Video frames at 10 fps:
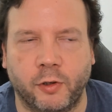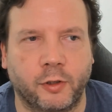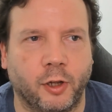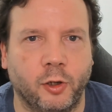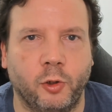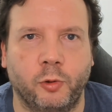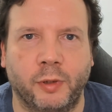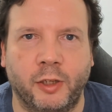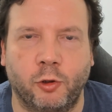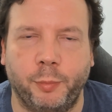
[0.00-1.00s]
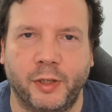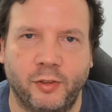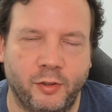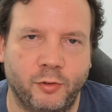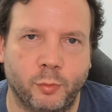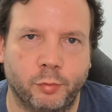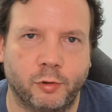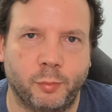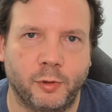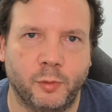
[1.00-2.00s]
code and it could be a system
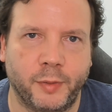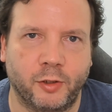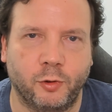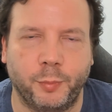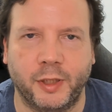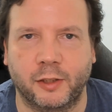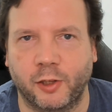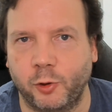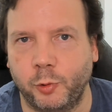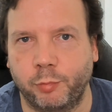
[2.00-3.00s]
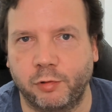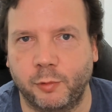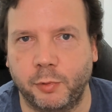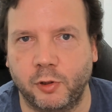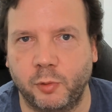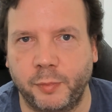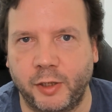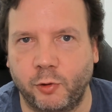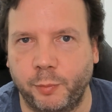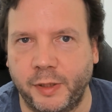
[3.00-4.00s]
problem, it could be a code problem, it
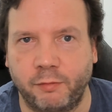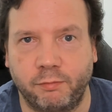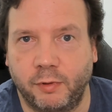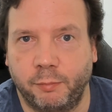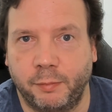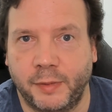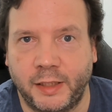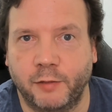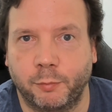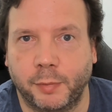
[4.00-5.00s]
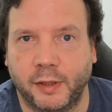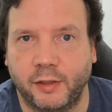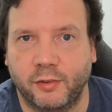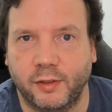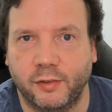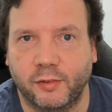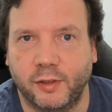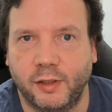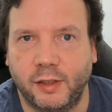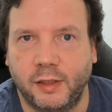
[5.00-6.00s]
could be many different places.
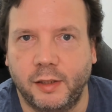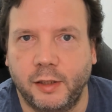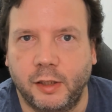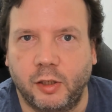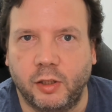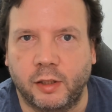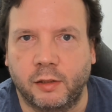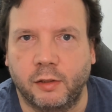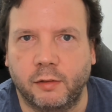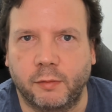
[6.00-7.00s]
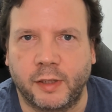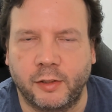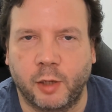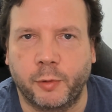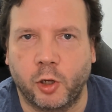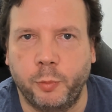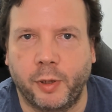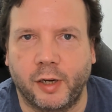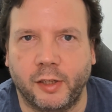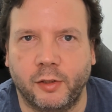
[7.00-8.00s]
GitHub
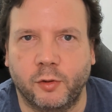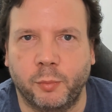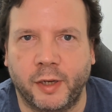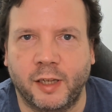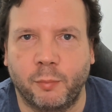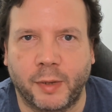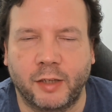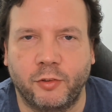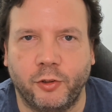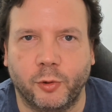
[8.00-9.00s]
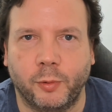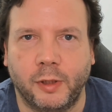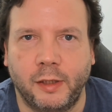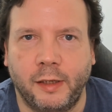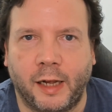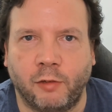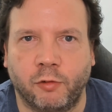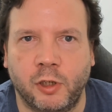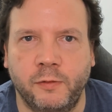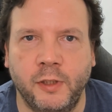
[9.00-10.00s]
Copilot might come back to you, and
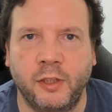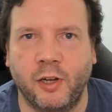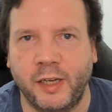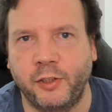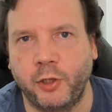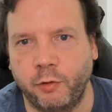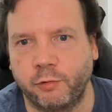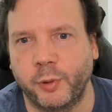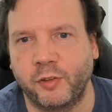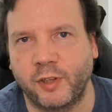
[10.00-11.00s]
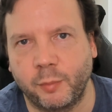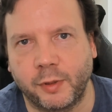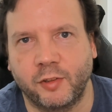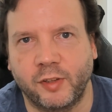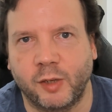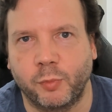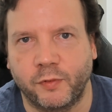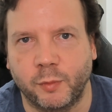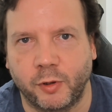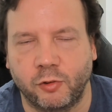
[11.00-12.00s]
rather than guiding you through it step by step with the
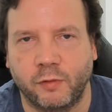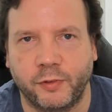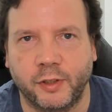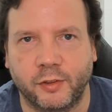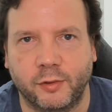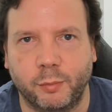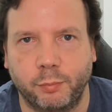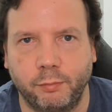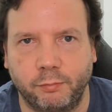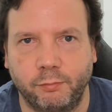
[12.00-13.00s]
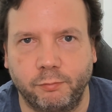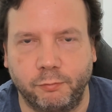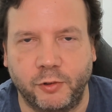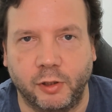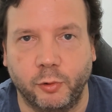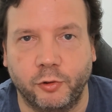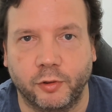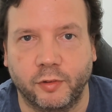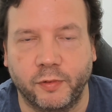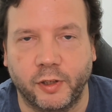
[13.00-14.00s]
most obvious solutions
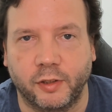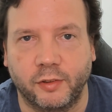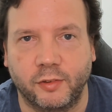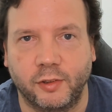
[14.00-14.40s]
first,